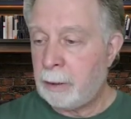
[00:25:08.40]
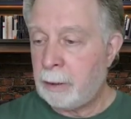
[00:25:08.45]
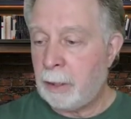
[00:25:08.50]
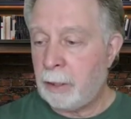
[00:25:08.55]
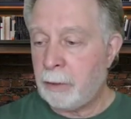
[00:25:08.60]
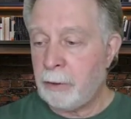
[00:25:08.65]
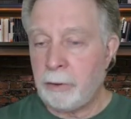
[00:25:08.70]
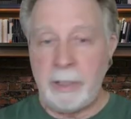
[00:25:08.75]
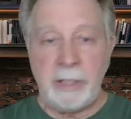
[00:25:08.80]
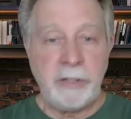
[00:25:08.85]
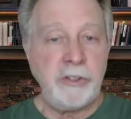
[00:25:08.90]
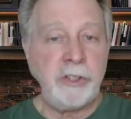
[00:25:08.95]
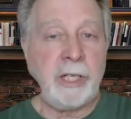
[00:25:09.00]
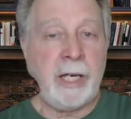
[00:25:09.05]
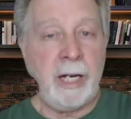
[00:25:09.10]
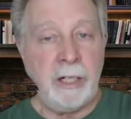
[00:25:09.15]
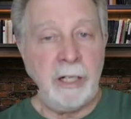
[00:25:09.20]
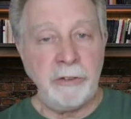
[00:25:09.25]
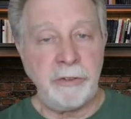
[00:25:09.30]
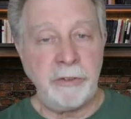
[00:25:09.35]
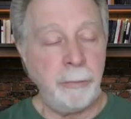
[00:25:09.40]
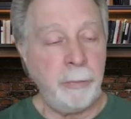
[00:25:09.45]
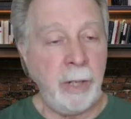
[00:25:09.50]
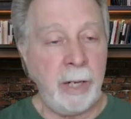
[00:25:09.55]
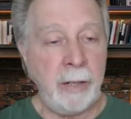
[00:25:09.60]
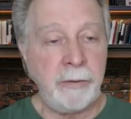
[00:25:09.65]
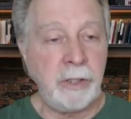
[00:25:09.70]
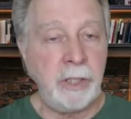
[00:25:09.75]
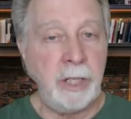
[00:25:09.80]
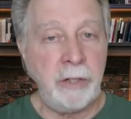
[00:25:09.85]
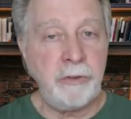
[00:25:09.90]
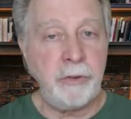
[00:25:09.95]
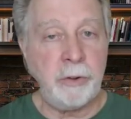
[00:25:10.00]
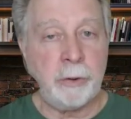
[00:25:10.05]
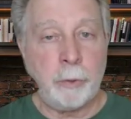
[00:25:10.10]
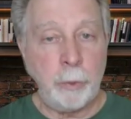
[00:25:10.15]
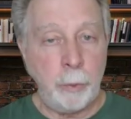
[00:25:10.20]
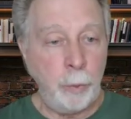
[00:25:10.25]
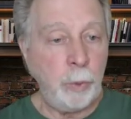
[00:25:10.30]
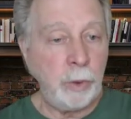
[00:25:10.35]
Other educators from around the country
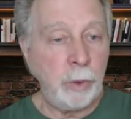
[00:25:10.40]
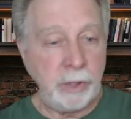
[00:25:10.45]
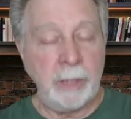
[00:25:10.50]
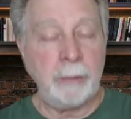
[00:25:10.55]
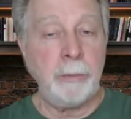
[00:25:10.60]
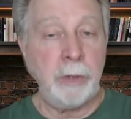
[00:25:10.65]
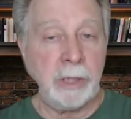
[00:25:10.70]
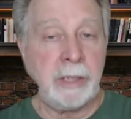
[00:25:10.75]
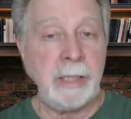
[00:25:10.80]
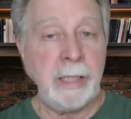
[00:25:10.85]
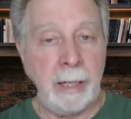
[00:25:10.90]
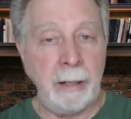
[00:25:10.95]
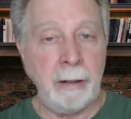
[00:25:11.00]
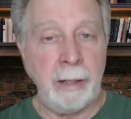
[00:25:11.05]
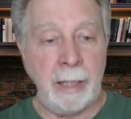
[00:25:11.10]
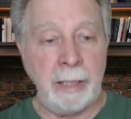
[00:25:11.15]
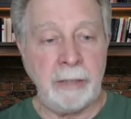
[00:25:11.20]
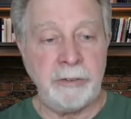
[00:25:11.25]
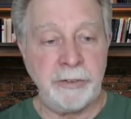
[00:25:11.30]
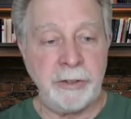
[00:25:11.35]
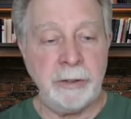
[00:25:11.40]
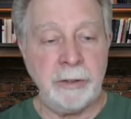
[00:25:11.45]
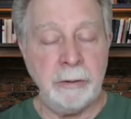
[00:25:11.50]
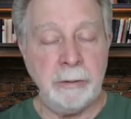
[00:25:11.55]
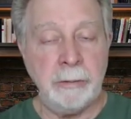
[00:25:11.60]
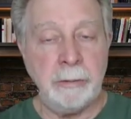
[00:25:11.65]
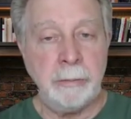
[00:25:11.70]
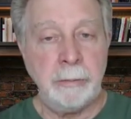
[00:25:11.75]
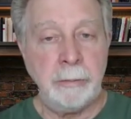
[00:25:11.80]
would come look at our high school